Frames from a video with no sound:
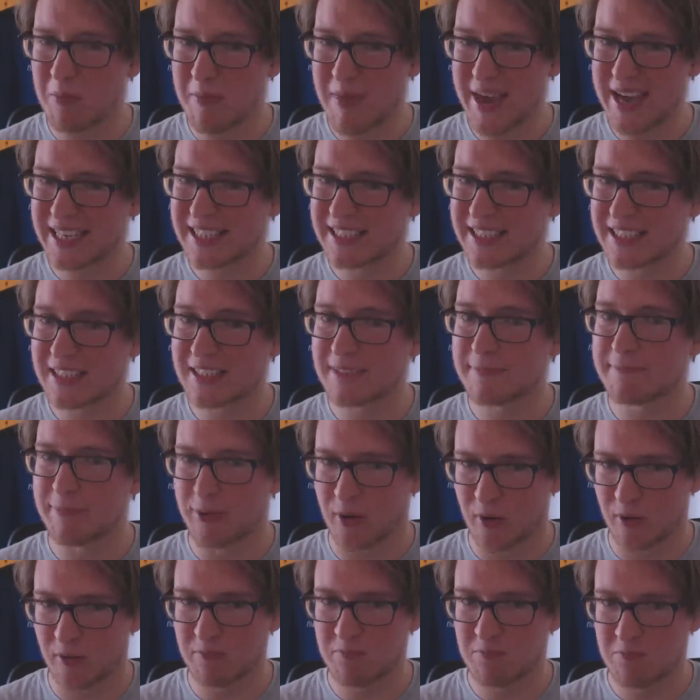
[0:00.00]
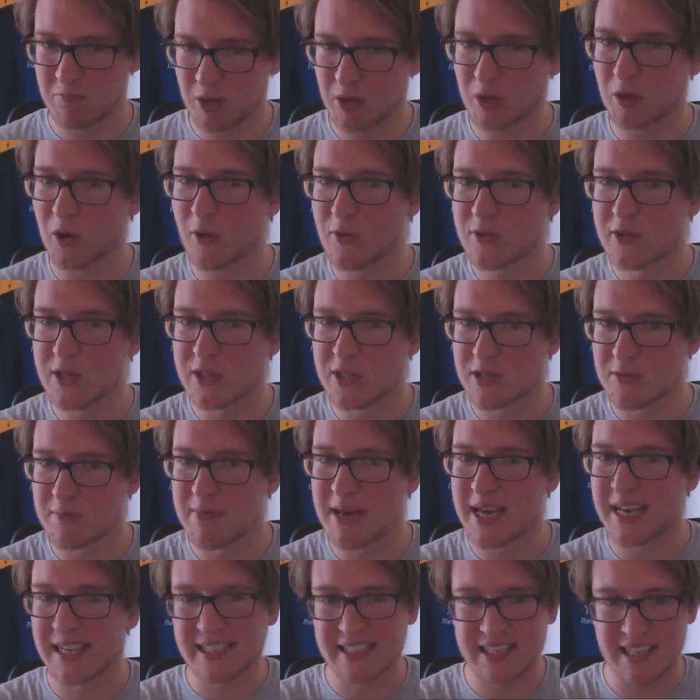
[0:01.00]
mix, but closer to
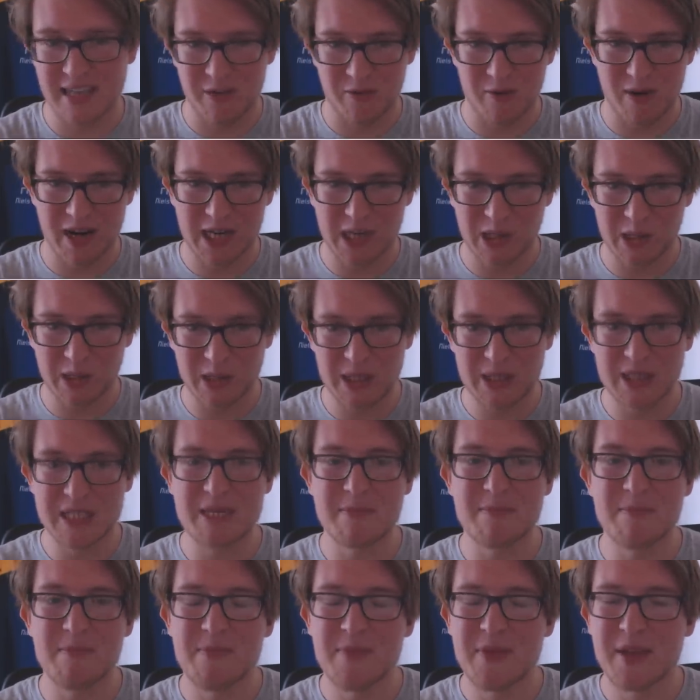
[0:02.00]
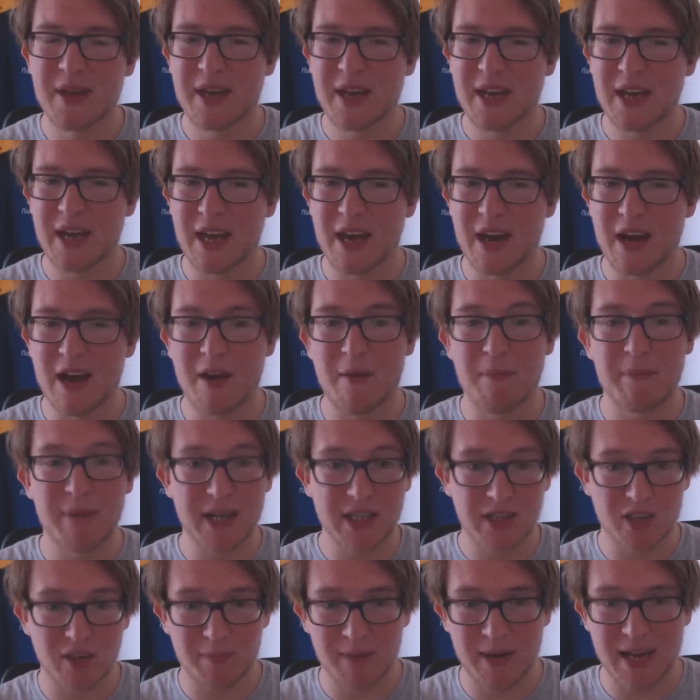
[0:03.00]
mix than a regular team,
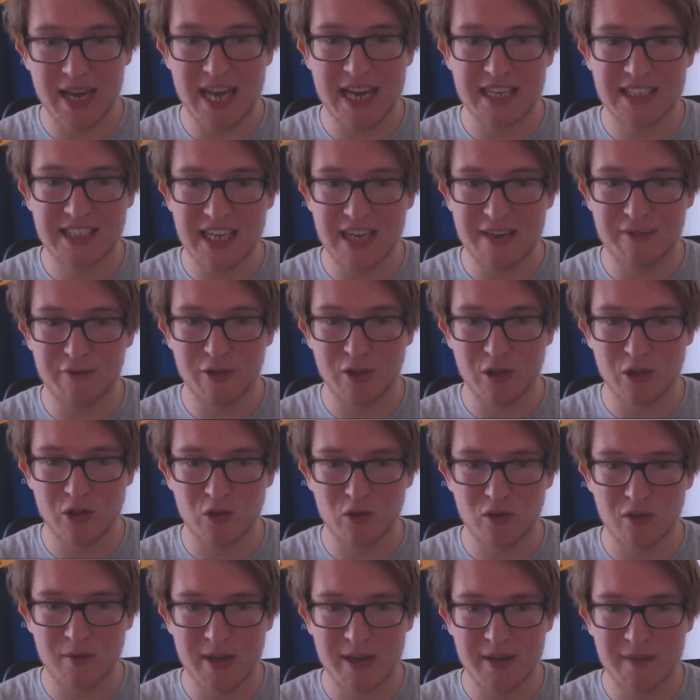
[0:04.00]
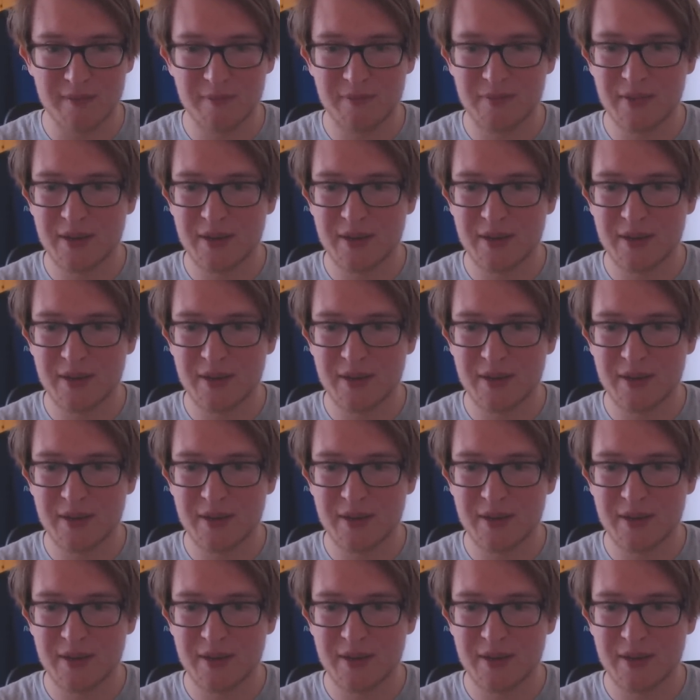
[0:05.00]
picked up by SK for the tournament,